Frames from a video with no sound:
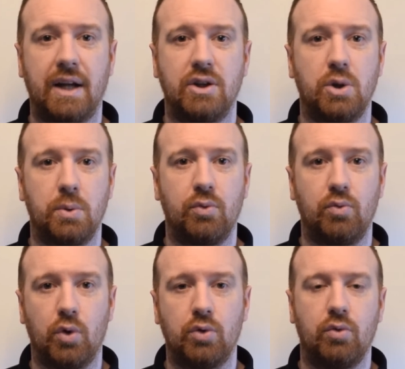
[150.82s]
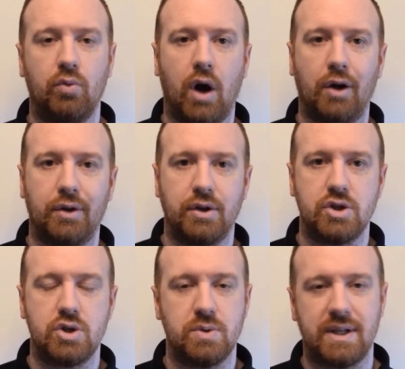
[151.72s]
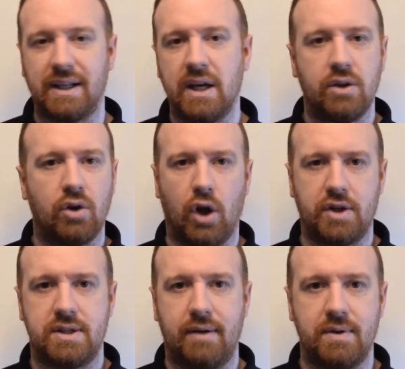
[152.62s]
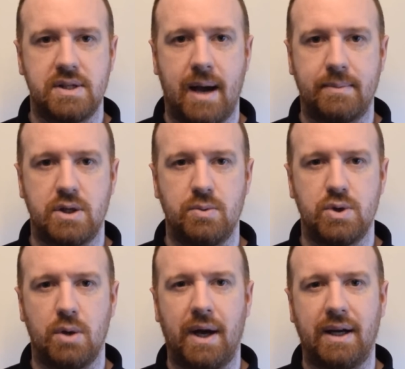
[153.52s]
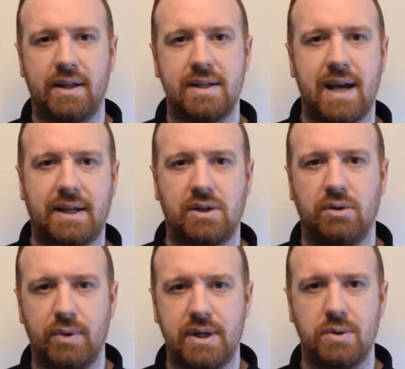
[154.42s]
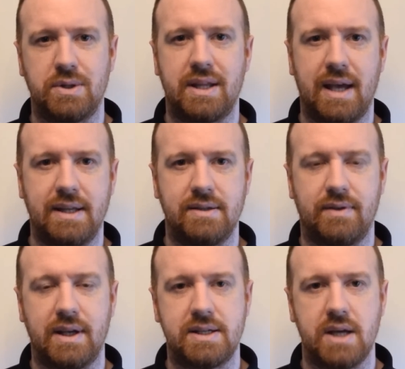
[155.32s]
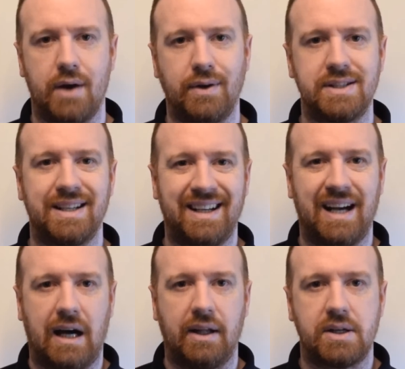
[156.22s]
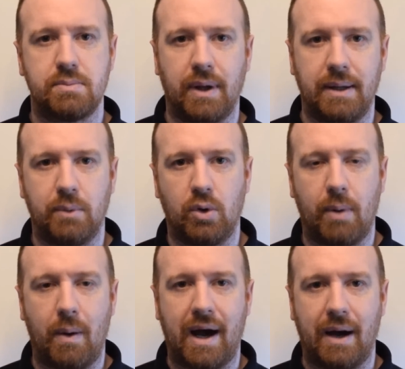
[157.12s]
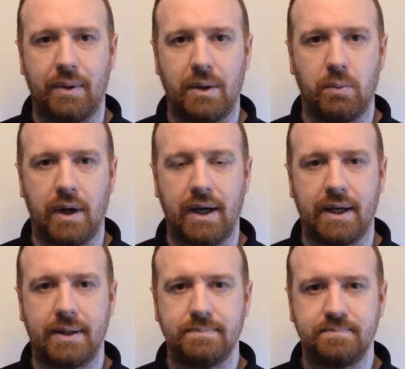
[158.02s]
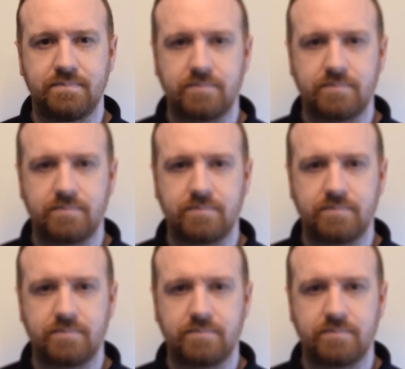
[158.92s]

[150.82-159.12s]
and you would run rather than shooting. There are lots of different times that you would do it, and at the tactical videos at the end of this series I'll explain more about how they work.